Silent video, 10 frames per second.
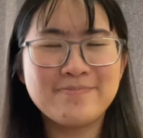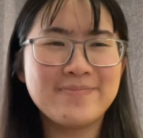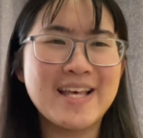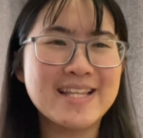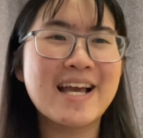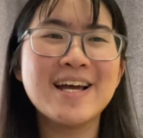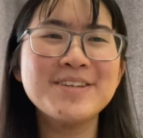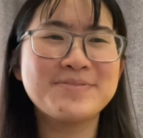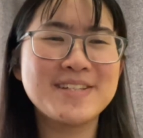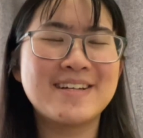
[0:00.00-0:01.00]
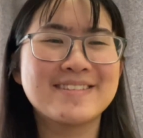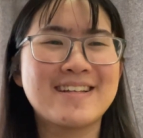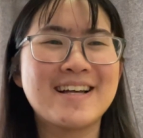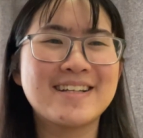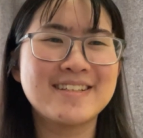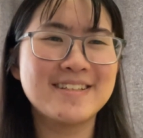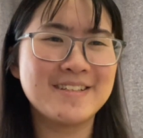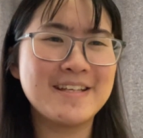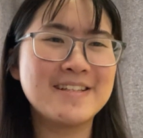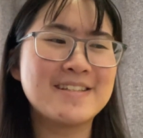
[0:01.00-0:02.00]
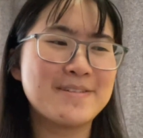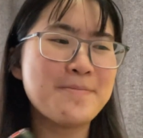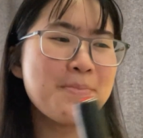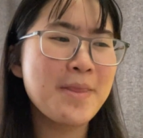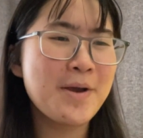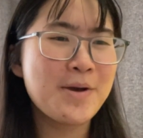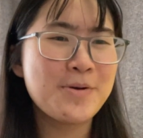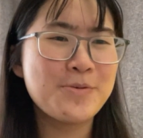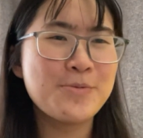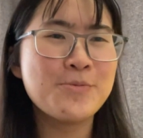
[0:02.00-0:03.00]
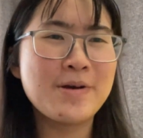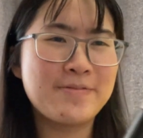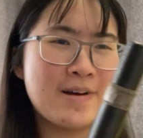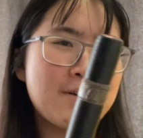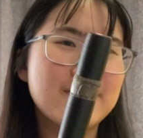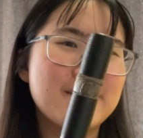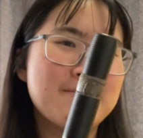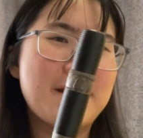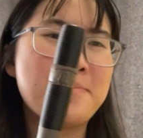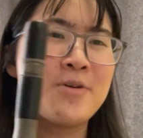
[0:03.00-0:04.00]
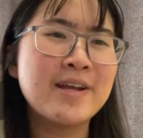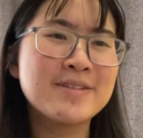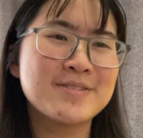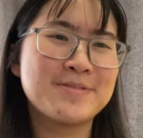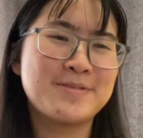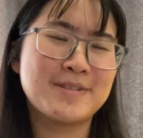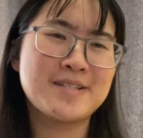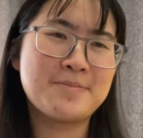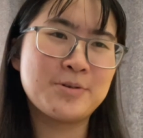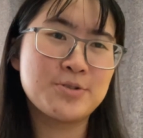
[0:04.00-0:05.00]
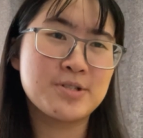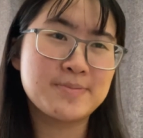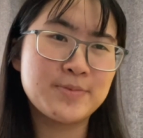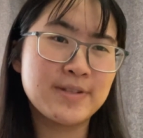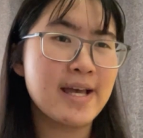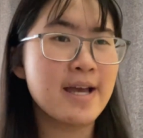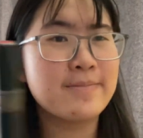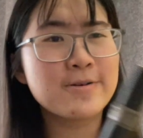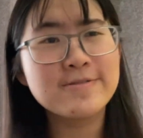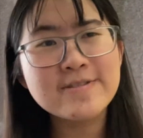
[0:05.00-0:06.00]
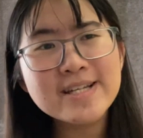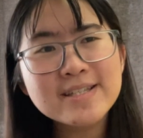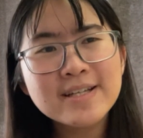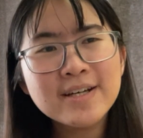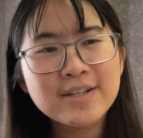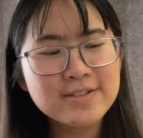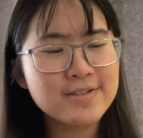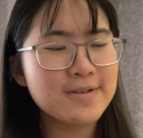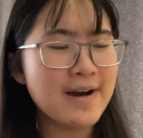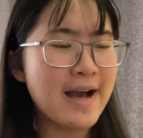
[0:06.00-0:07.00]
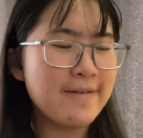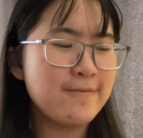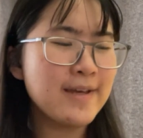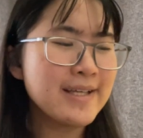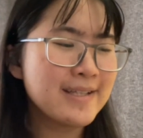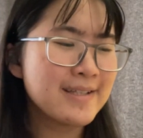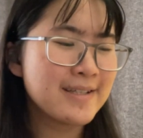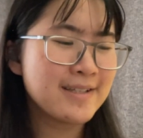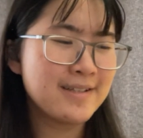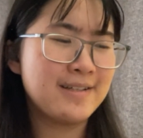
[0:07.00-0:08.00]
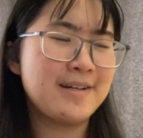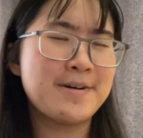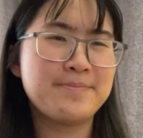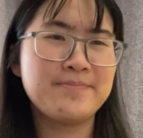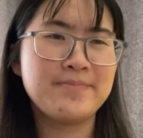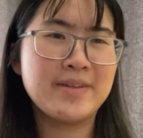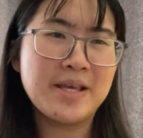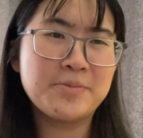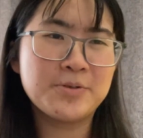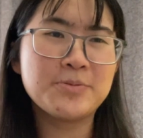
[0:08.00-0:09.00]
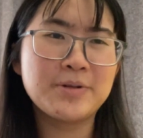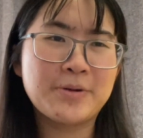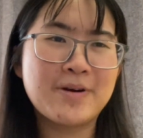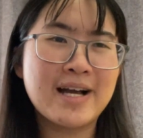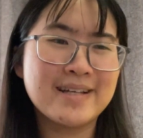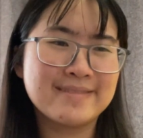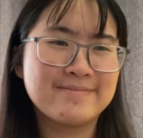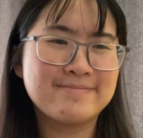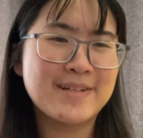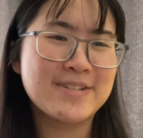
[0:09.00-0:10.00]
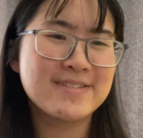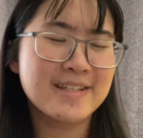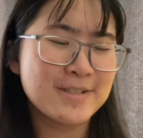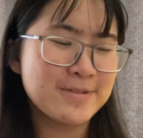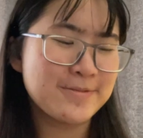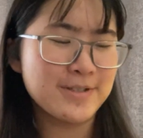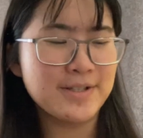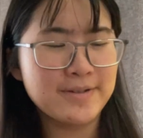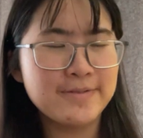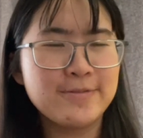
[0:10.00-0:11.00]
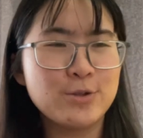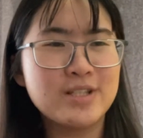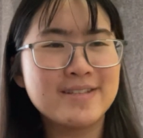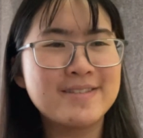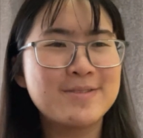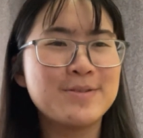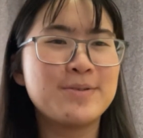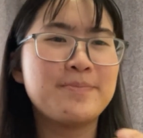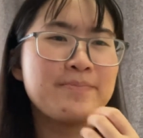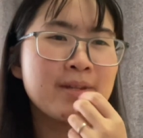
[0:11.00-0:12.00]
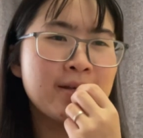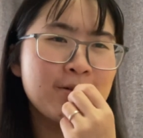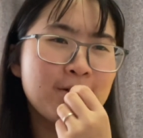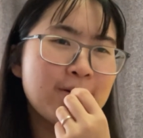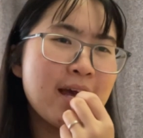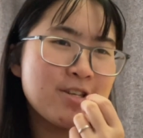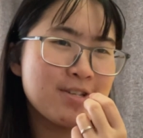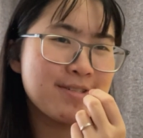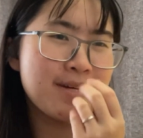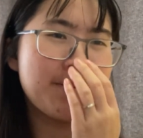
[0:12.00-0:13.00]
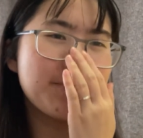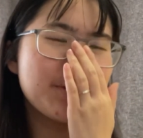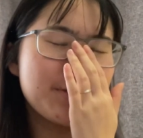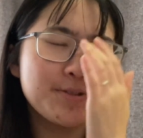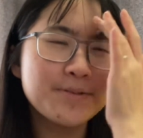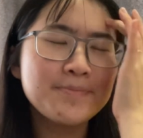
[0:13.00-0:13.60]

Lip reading: it kind of sounds like a Dizi without the membrane. So for example, just put tape over it. So I think it would require much skill for the flutist to, you know, adjust the embouchure